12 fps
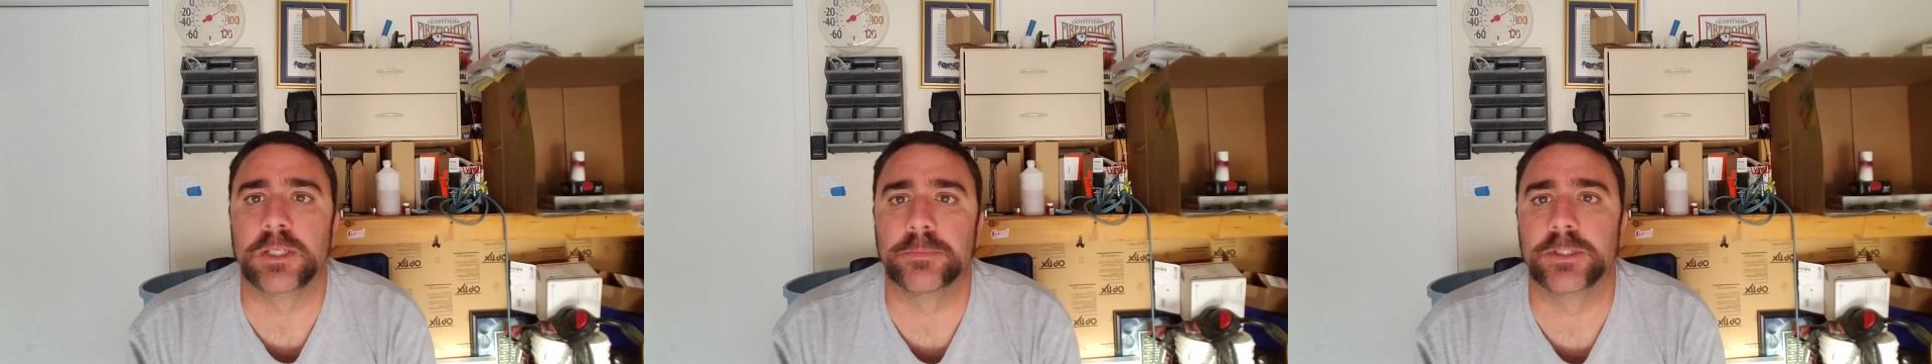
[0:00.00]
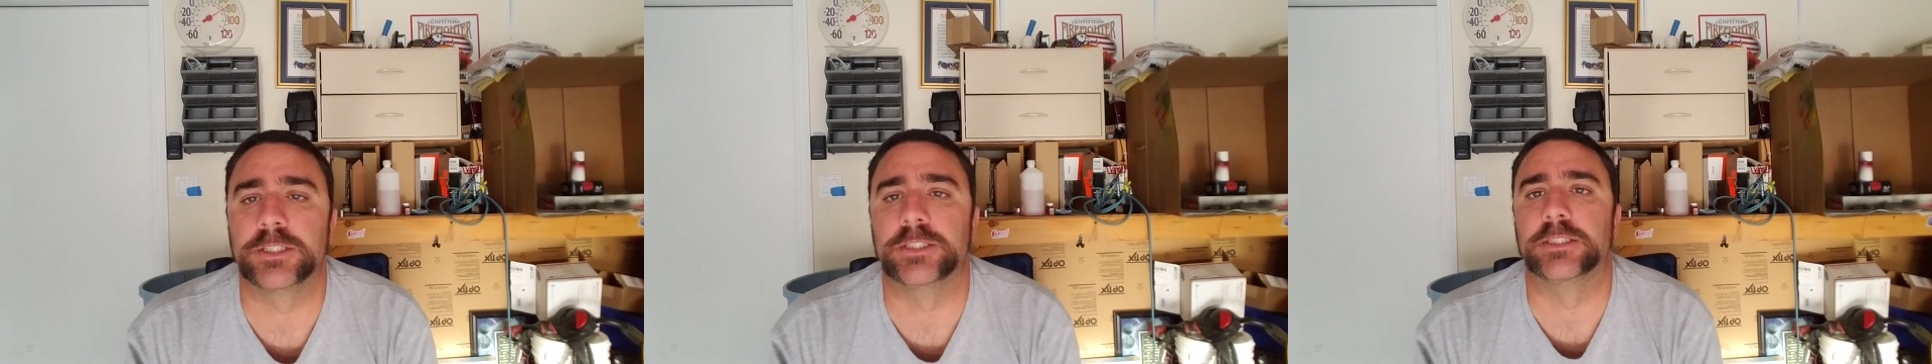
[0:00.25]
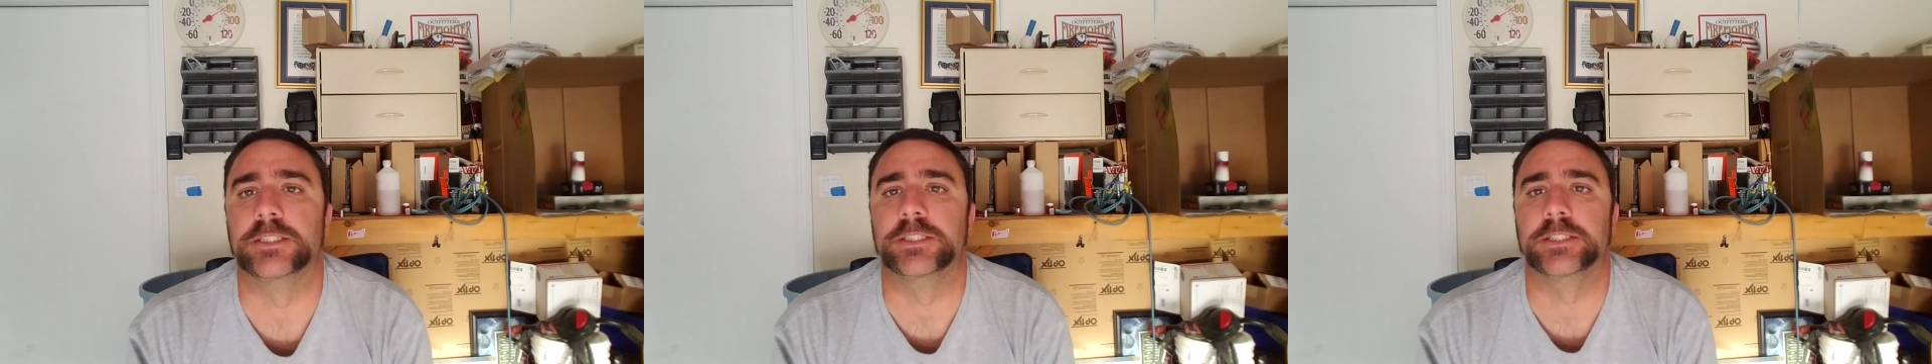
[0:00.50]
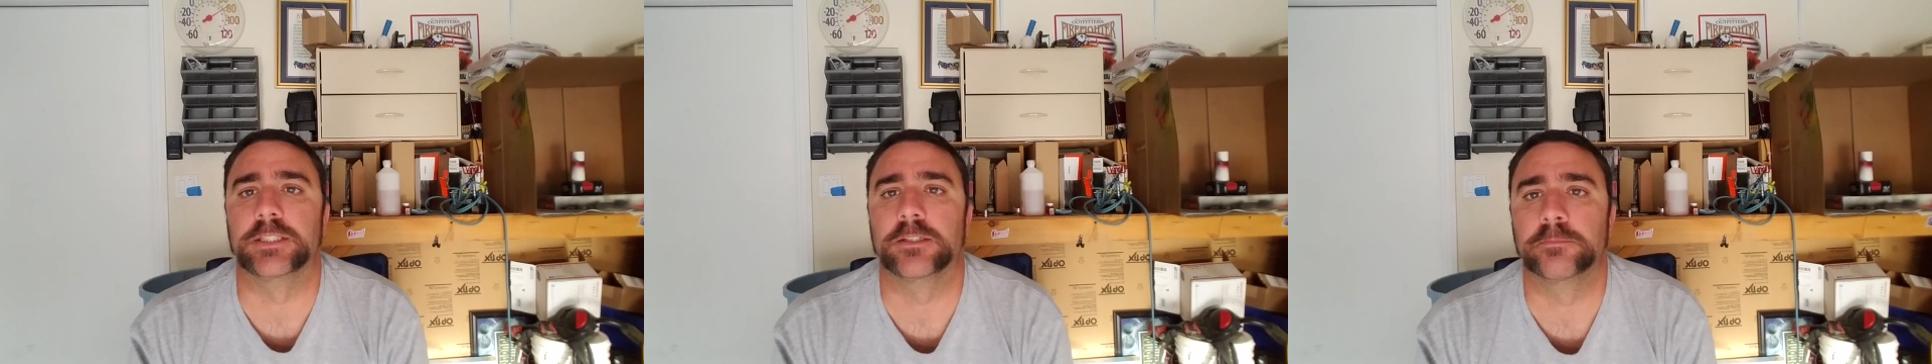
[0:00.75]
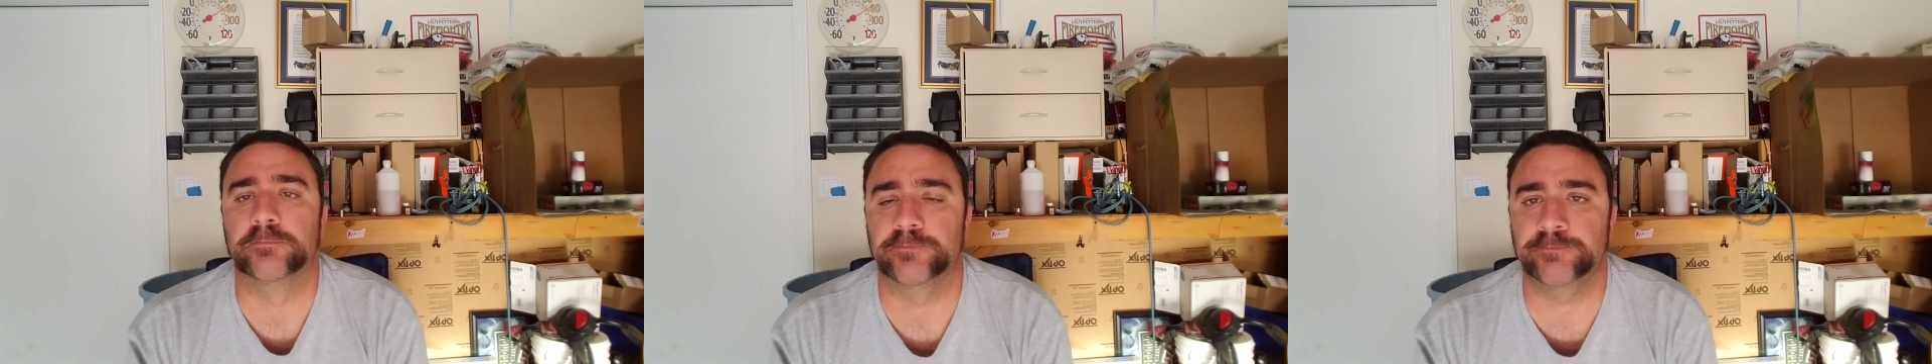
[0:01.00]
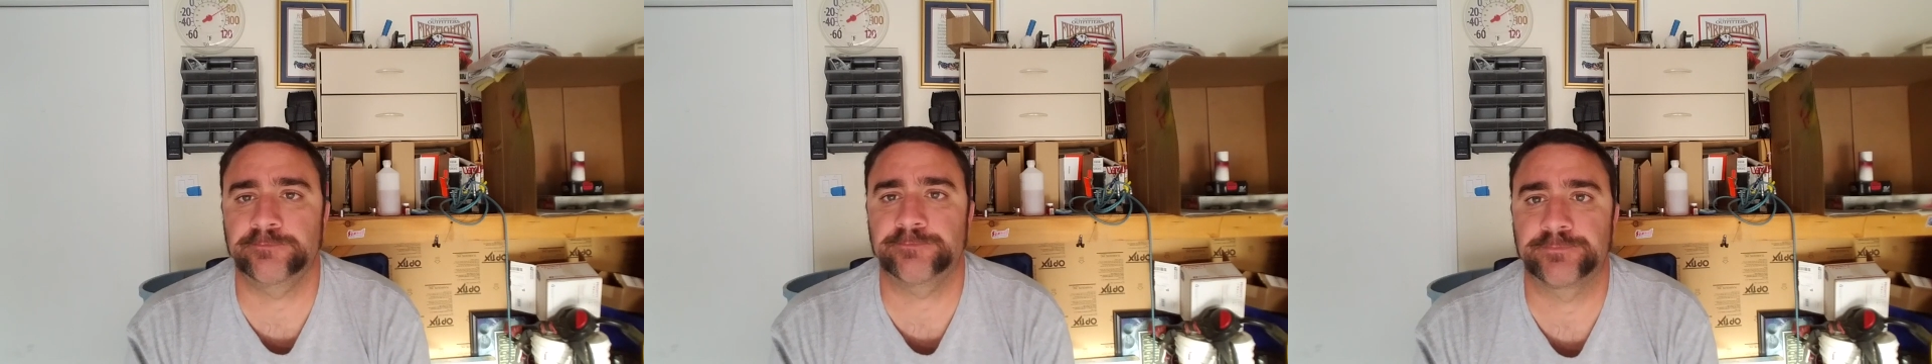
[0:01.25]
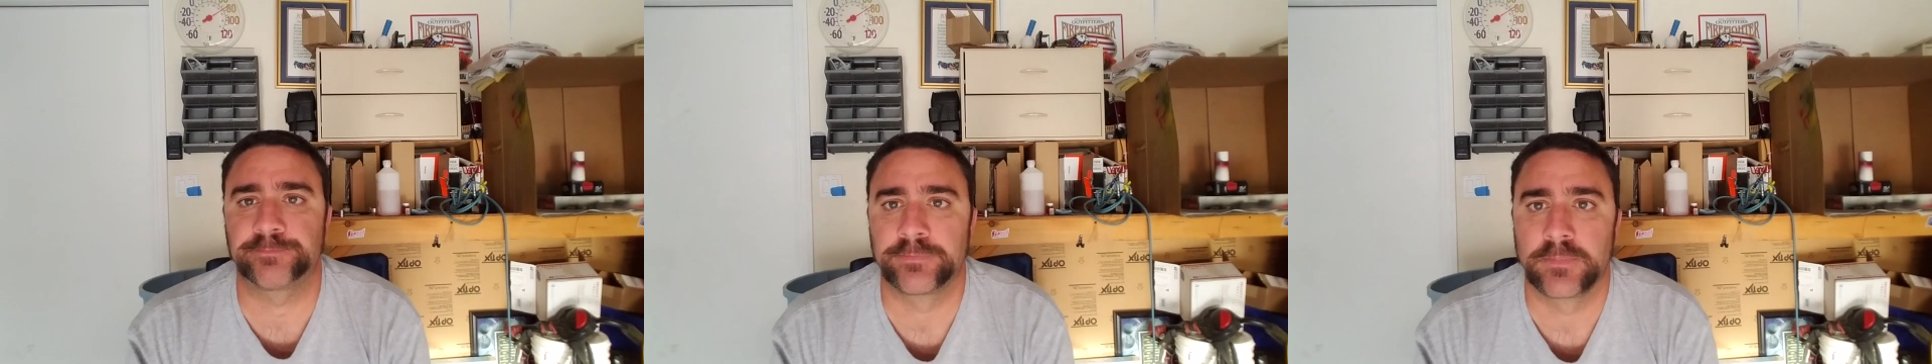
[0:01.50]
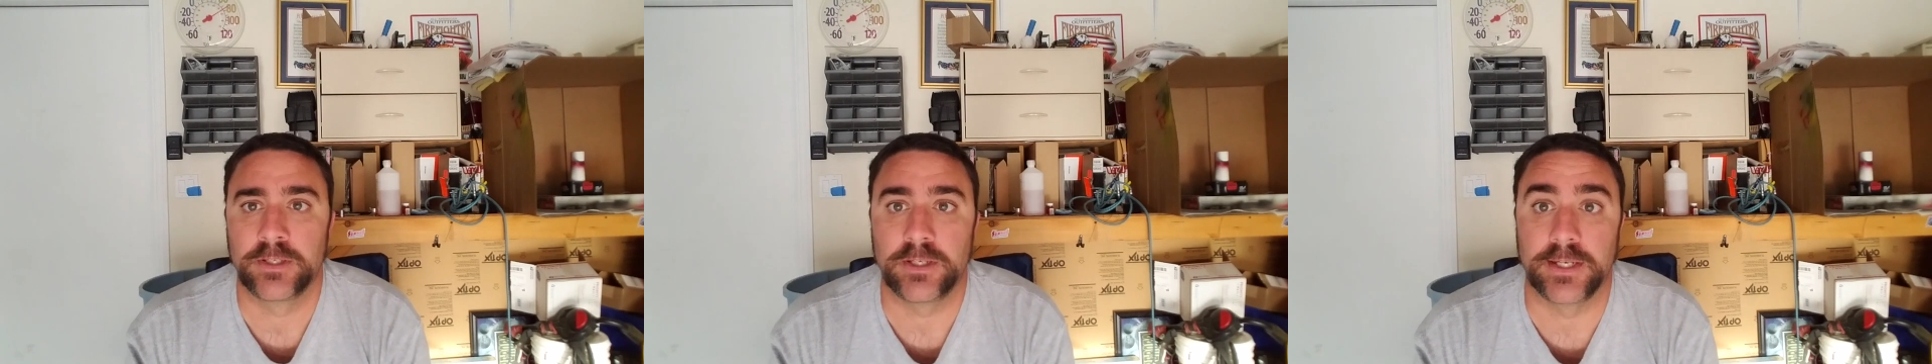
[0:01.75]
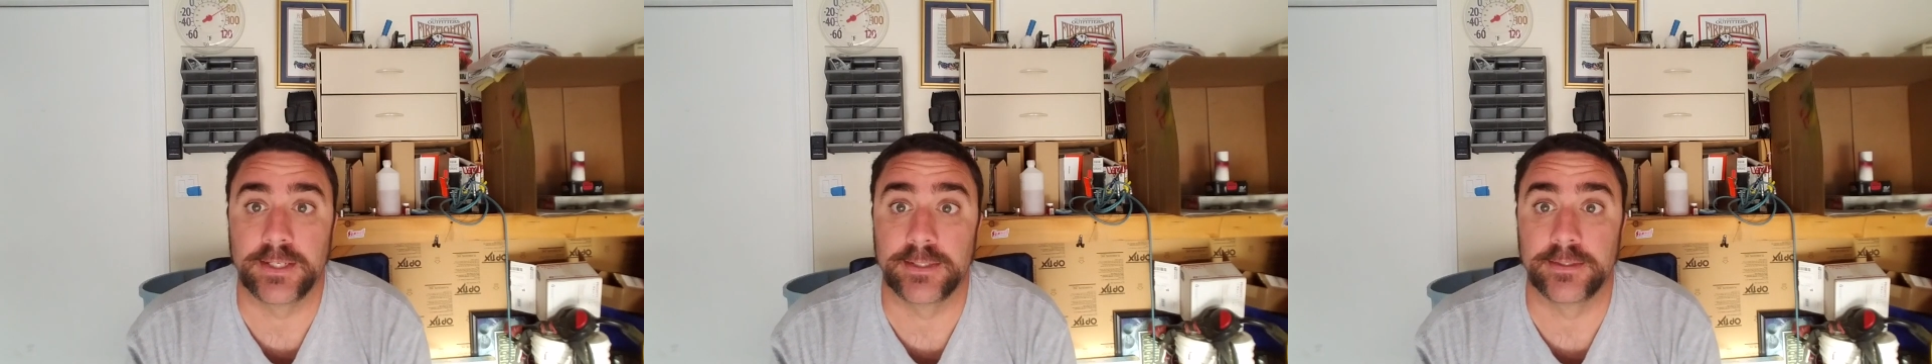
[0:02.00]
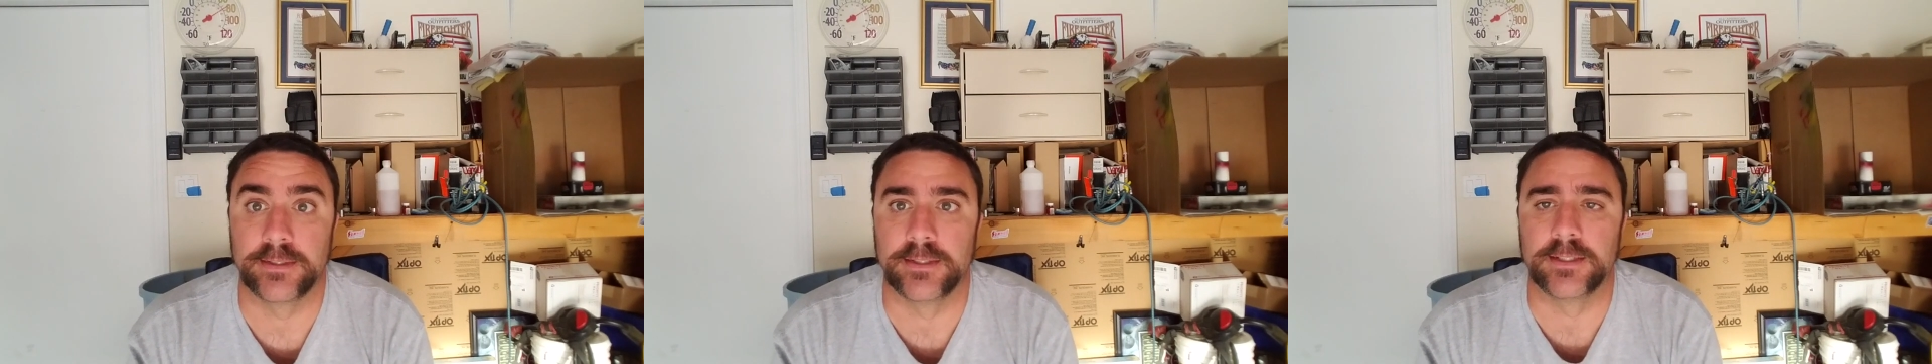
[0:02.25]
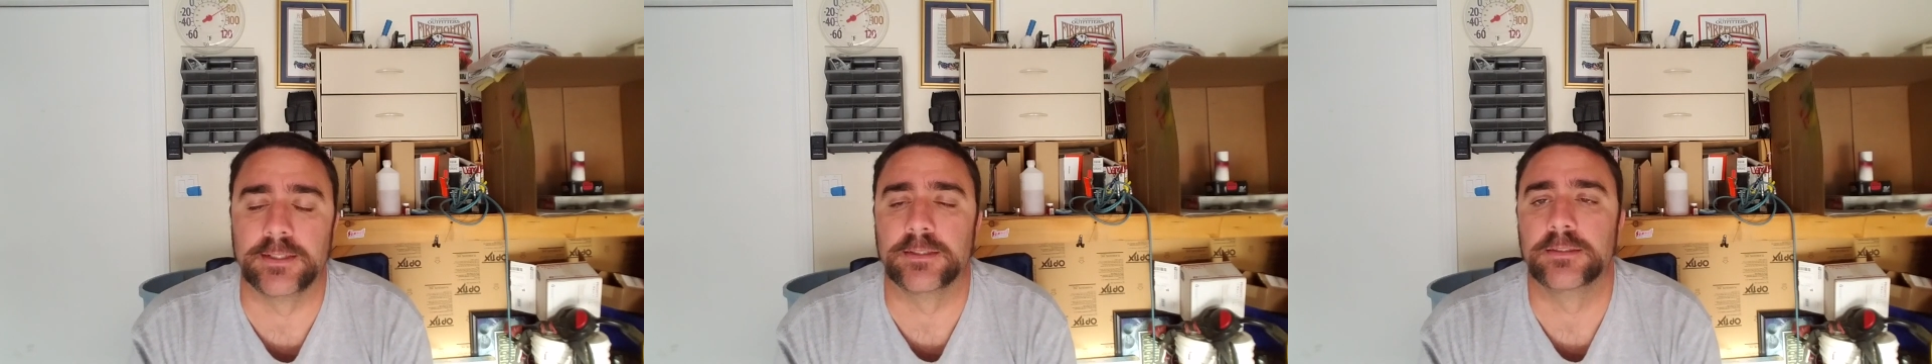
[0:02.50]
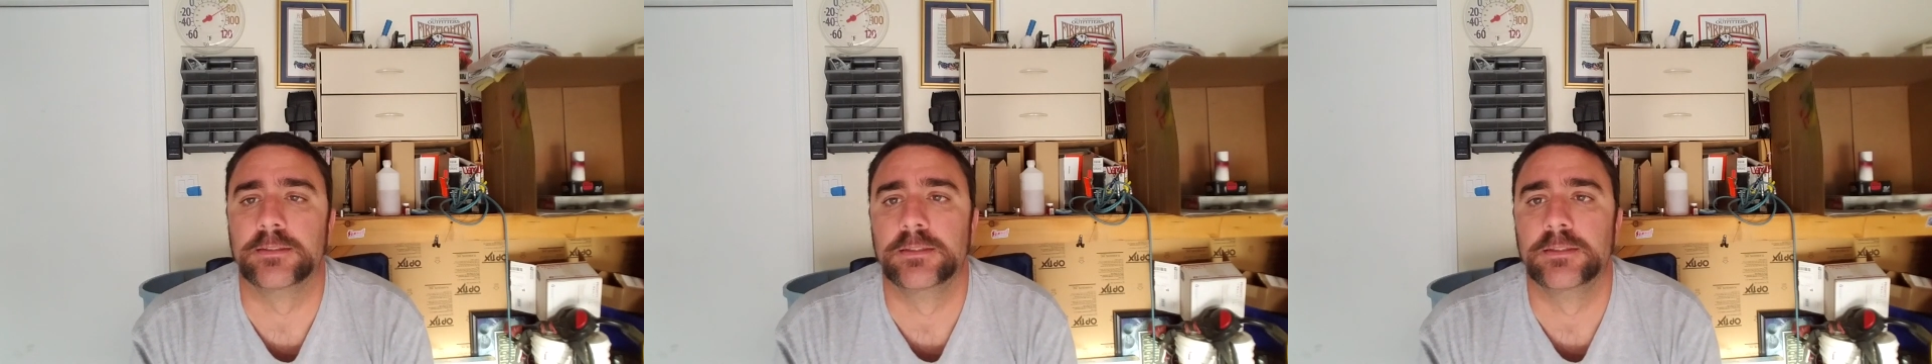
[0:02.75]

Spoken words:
my budget this year, and